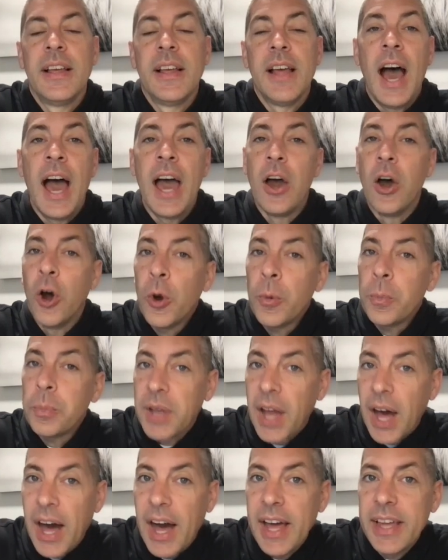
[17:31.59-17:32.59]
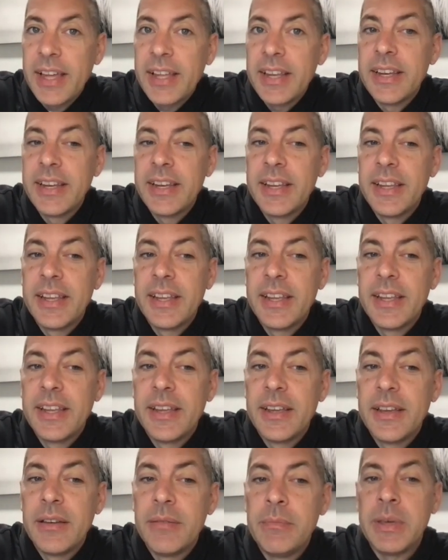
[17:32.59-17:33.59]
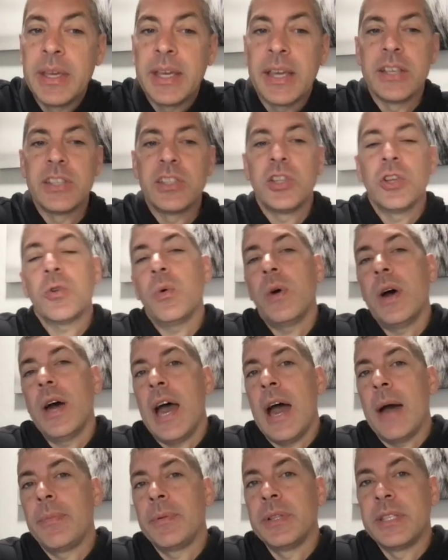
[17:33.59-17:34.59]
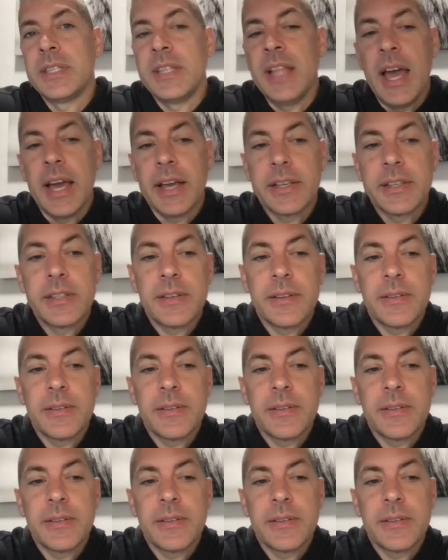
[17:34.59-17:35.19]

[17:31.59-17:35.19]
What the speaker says: I hope not, because look what happens next.